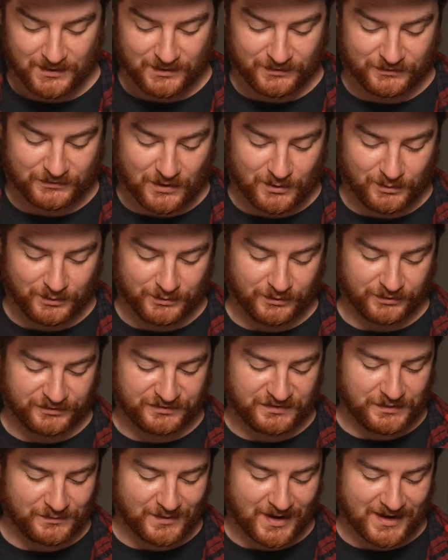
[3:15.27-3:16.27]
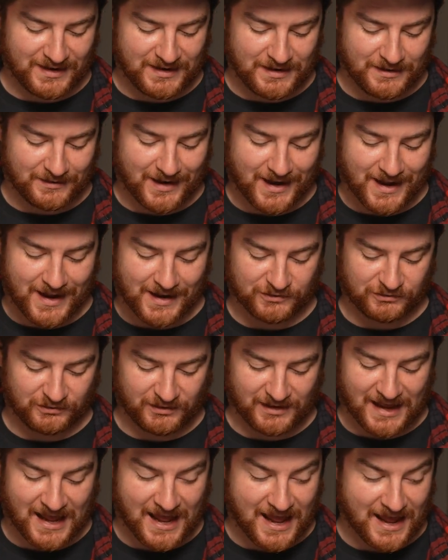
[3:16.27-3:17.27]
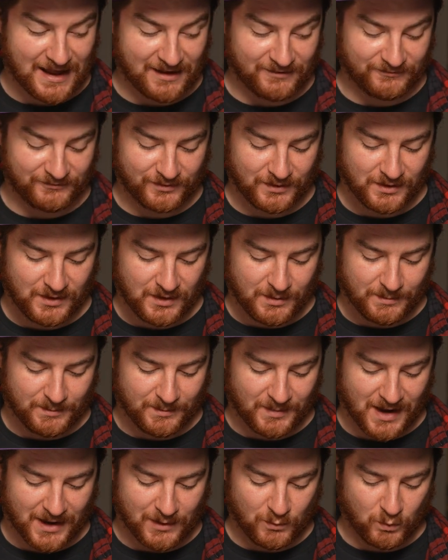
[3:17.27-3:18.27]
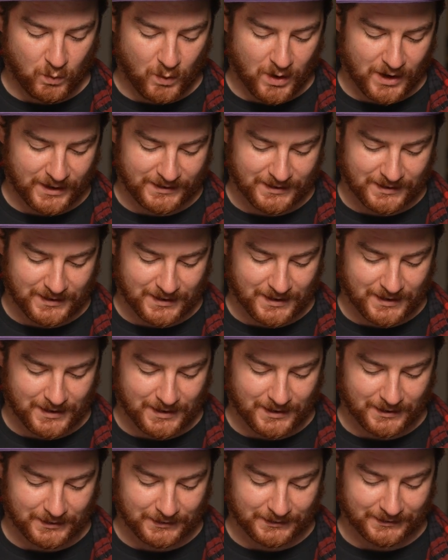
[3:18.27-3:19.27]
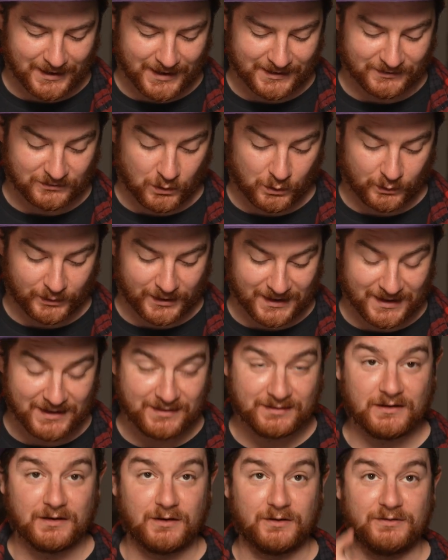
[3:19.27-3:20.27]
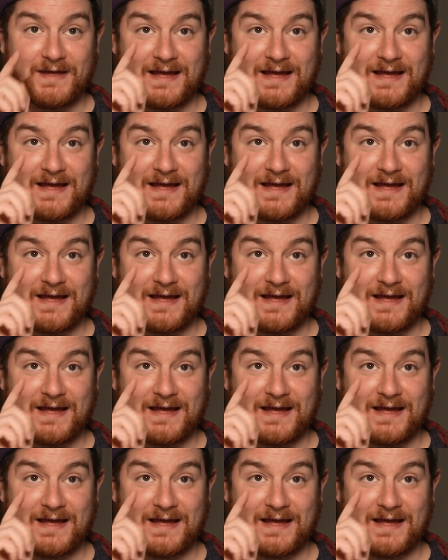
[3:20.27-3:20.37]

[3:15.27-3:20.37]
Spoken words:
So you'll see right here, I actually have my one light already in there.